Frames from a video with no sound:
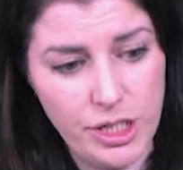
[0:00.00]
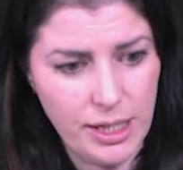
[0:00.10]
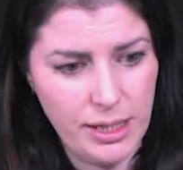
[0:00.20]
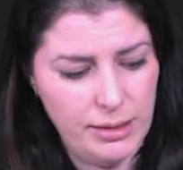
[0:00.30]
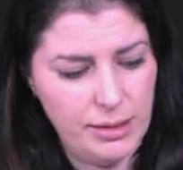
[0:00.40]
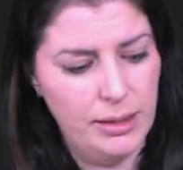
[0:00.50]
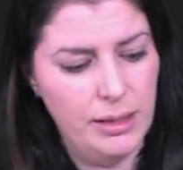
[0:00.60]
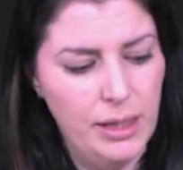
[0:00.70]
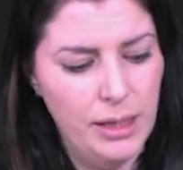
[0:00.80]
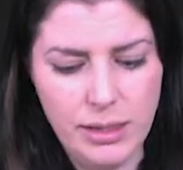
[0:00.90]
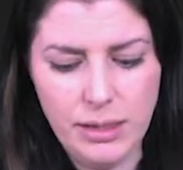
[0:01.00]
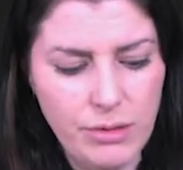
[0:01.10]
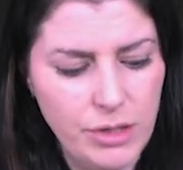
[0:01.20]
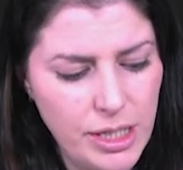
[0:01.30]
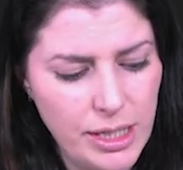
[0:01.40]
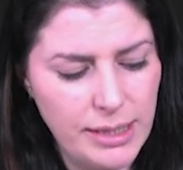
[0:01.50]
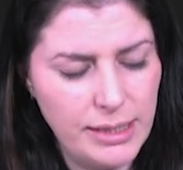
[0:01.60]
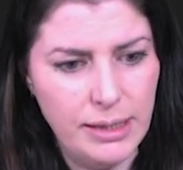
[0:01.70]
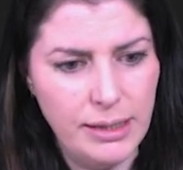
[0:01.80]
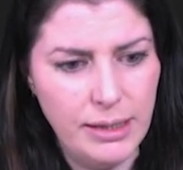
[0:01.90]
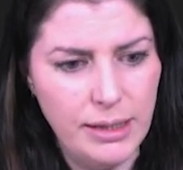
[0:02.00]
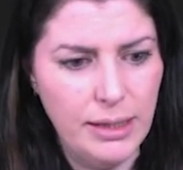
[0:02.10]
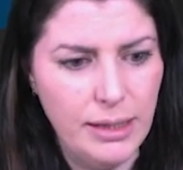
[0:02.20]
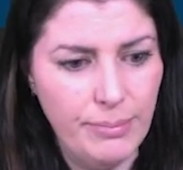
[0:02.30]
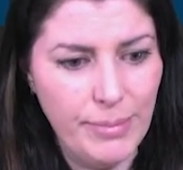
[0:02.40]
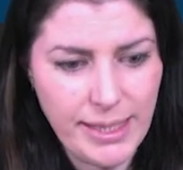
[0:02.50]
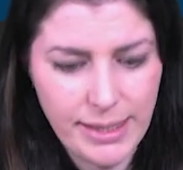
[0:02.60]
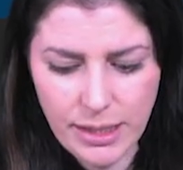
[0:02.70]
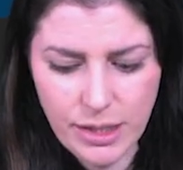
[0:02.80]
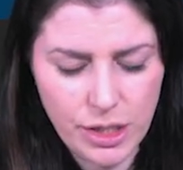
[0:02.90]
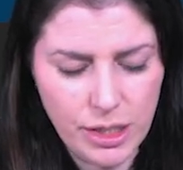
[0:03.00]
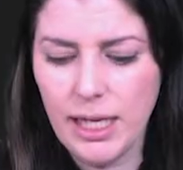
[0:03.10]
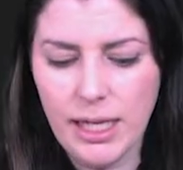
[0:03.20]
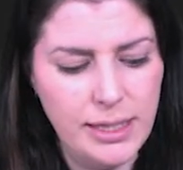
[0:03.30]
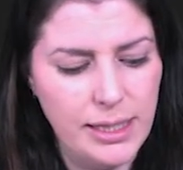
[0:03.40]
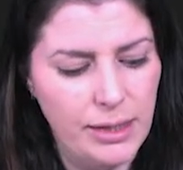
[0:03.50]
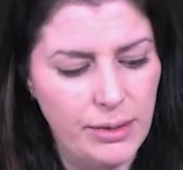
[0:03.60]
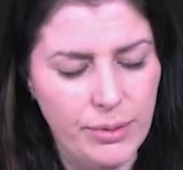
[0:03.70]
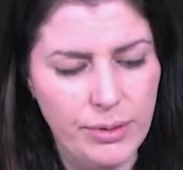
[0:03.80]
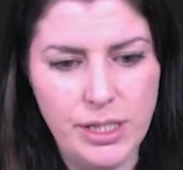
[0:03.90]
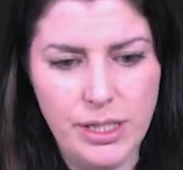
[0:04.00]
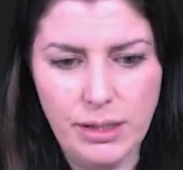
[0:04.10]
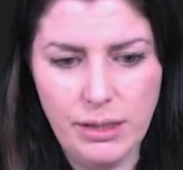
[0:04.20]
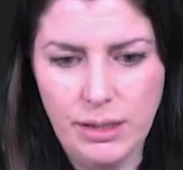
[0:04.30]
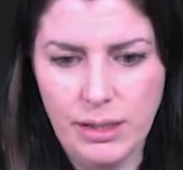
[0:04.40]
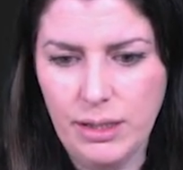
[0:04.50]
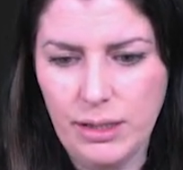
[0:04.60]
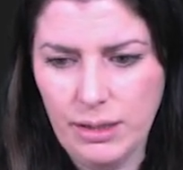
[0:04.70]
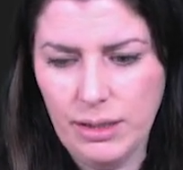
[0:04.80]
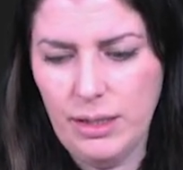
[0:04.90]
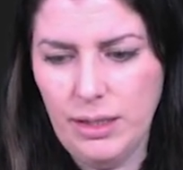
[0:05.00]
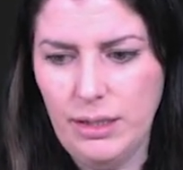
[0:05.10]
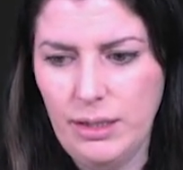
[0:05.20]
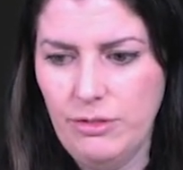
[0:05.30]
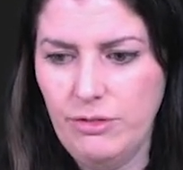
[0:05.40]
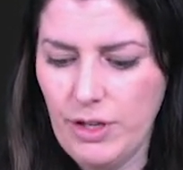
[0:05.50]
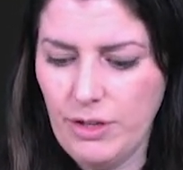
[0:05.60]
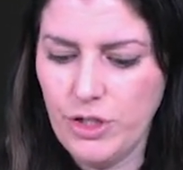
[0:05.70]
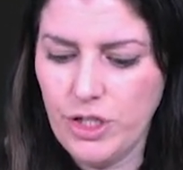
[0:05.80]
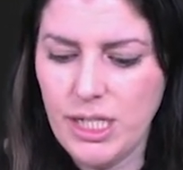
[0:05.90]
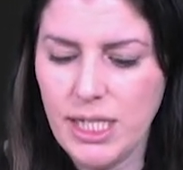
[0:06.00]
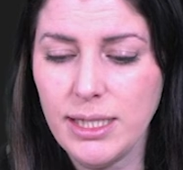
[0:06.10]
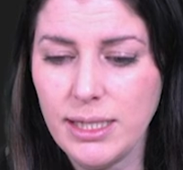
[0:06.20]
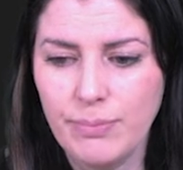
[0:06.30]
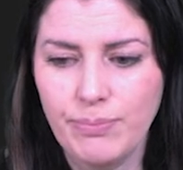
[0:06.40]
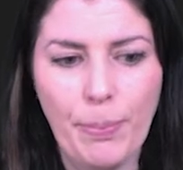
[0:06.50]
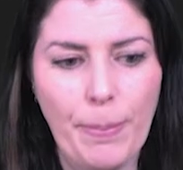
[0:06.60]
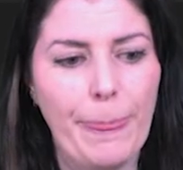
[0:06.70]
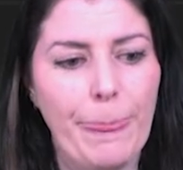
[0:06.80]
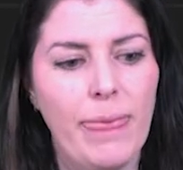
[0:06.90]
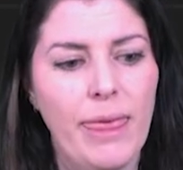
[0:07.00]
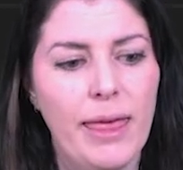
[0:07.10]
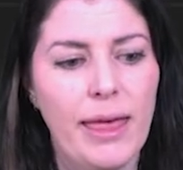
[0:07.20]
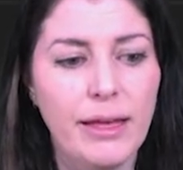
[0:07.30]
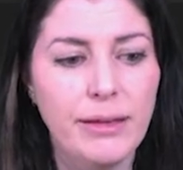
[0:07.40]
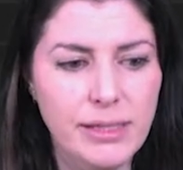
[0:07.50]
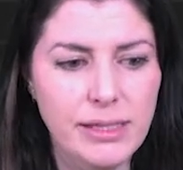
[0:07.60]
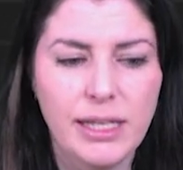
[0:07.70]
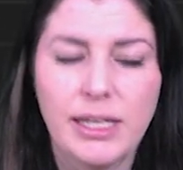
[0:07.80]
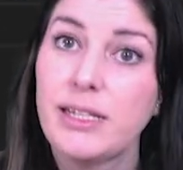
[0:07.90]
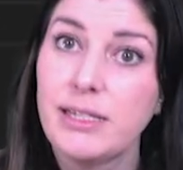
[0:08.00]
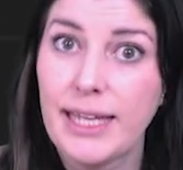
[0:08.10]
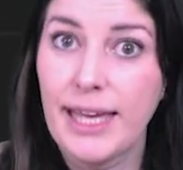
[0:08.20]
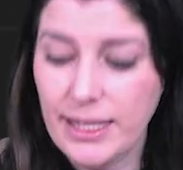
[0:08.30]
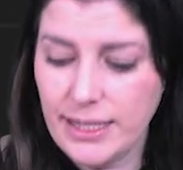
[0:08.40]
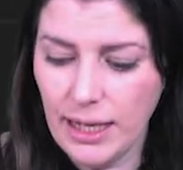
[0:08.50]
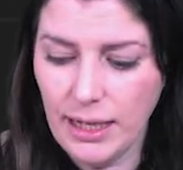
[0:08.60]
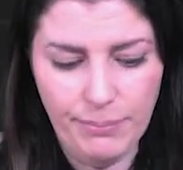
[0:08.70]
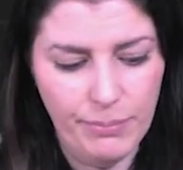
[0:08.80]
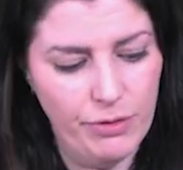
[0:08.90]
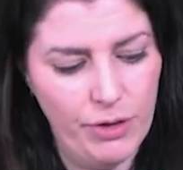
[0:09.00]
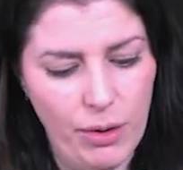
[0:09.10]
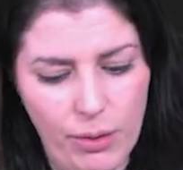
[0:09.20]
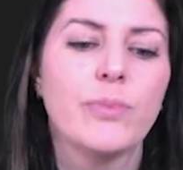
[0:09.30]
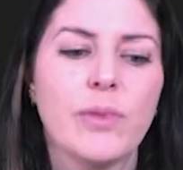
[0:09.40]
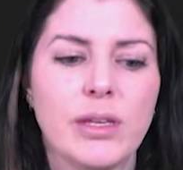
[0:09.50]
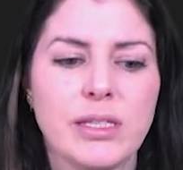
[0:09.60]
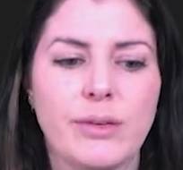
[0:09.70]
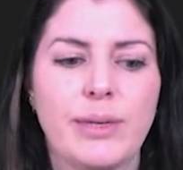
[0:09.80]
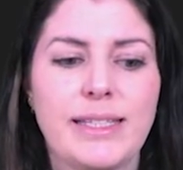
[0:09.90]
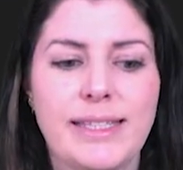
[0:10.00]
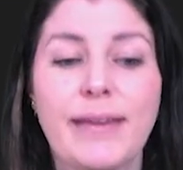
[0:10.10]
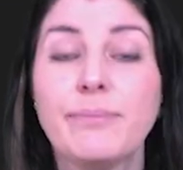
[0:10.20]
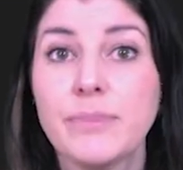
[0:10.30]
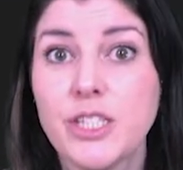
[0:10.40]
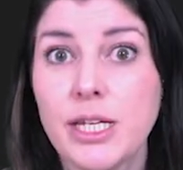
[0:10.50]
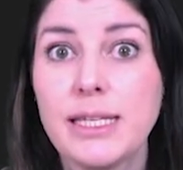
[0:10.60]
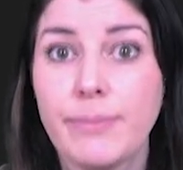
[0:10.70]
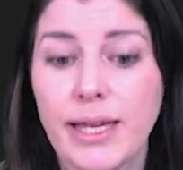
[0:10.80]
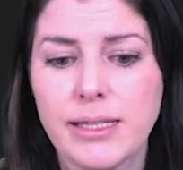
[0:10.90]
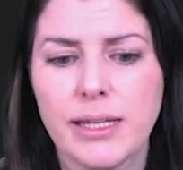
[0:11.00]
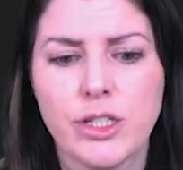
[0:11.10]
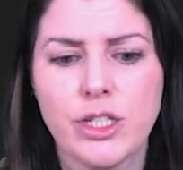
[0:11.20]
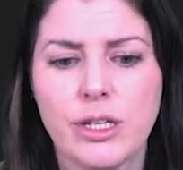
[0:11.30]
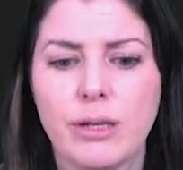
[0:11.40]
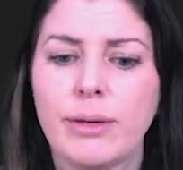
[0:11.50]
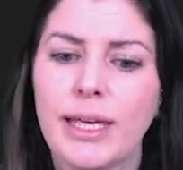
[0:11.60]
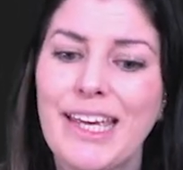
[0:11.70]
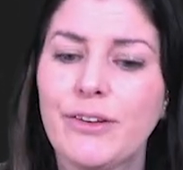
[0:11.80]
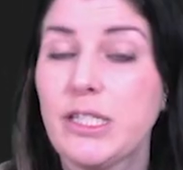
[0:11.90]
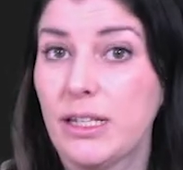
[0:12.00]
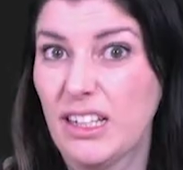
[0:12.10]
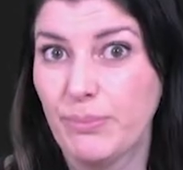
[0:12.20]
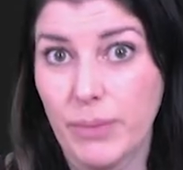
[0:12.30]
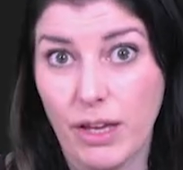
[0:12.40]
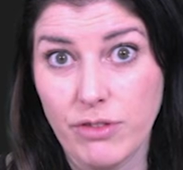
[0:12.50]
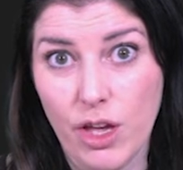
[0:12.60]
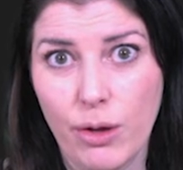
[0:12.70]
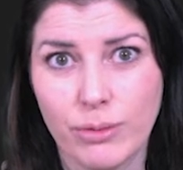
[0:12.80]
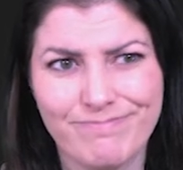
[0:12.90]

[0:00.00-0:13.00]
cheese. So cheese message is equal to favorite cheese, else they're going to get a lump of coal. So we set cheese message to here is a lump of coal.